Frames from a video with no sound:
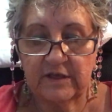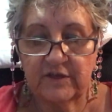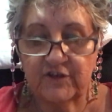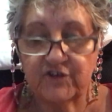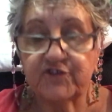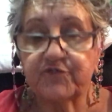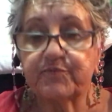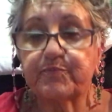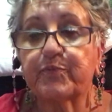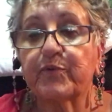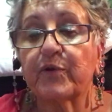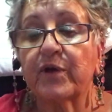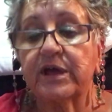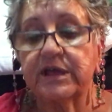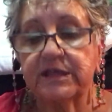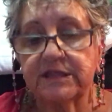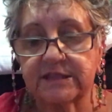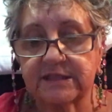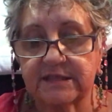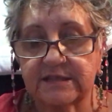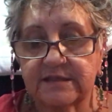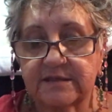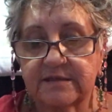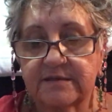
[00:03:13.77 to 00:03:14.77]

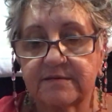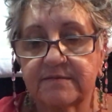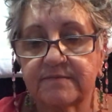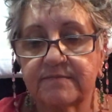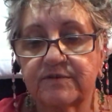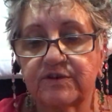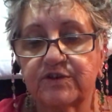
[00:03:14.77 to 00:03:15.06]
Sprite.